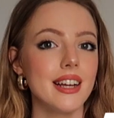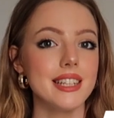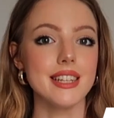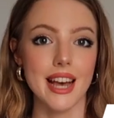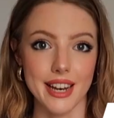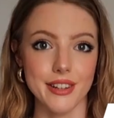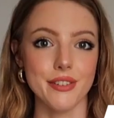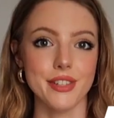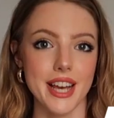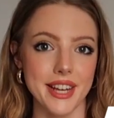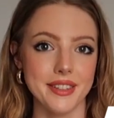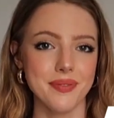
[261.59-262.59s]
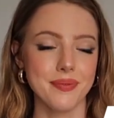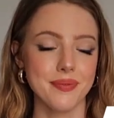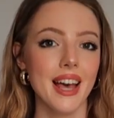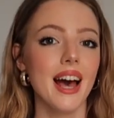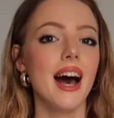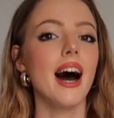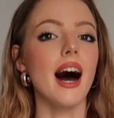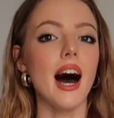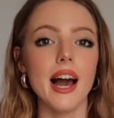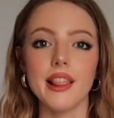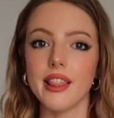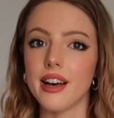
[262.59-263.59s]
10 out of 10.
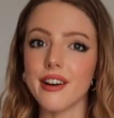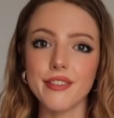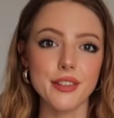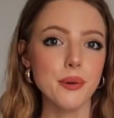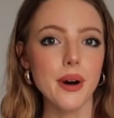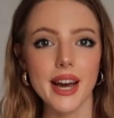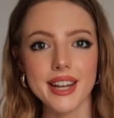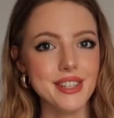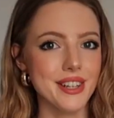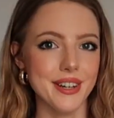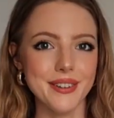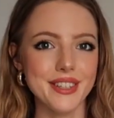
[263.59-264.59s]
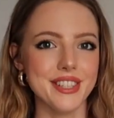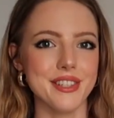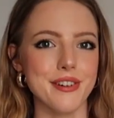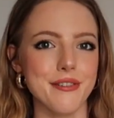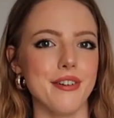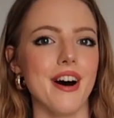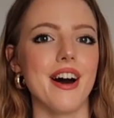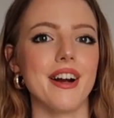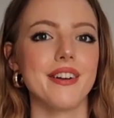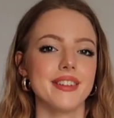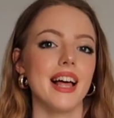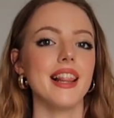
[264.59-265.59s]
I love the way it's going so
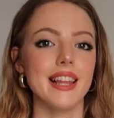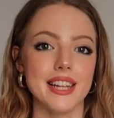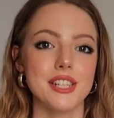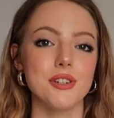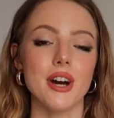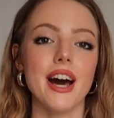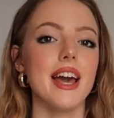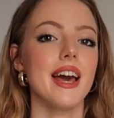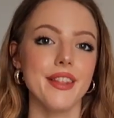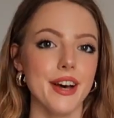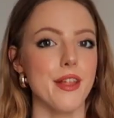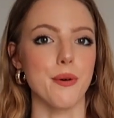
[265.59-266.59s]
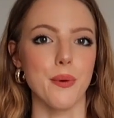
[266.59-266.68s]
far. Let's try another